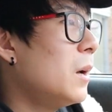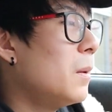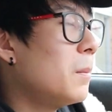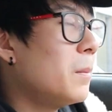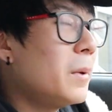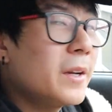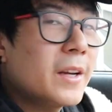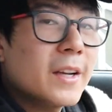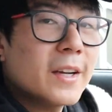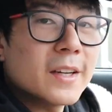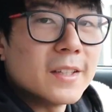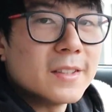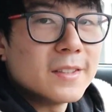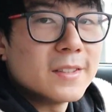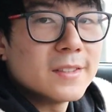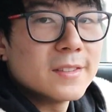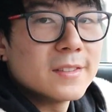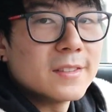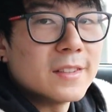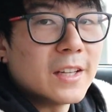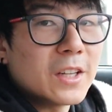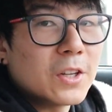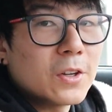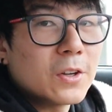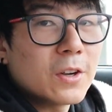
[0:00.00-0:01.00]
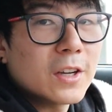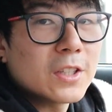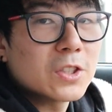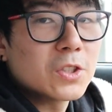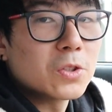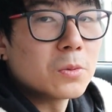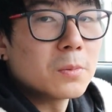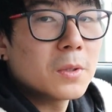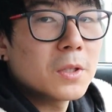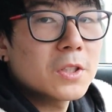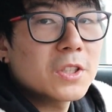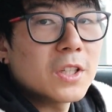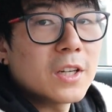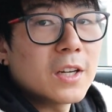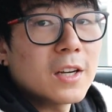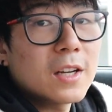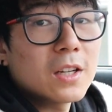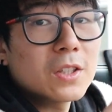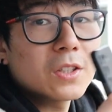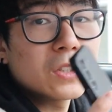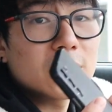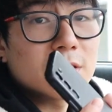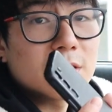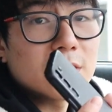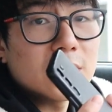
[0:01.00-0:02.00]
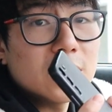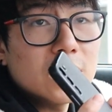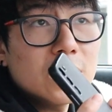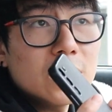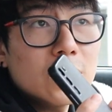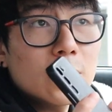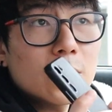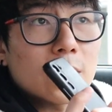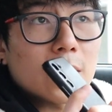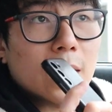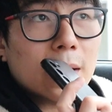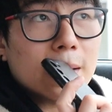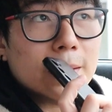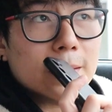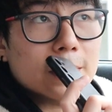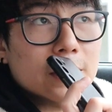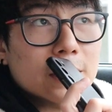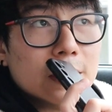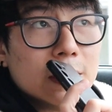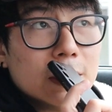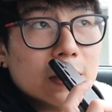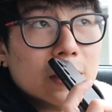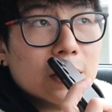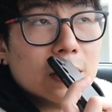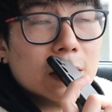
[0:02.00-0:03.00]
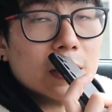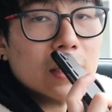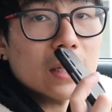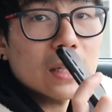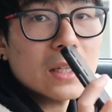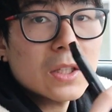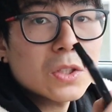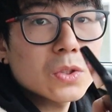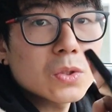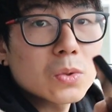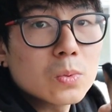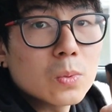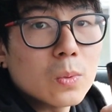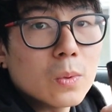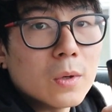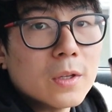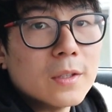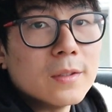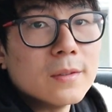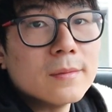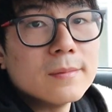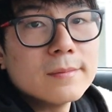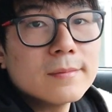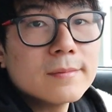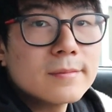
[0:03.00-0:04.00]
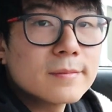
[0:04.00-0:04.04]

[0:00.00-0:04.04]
But yeah, thank you guys so much, and I'll see you guys in the next one.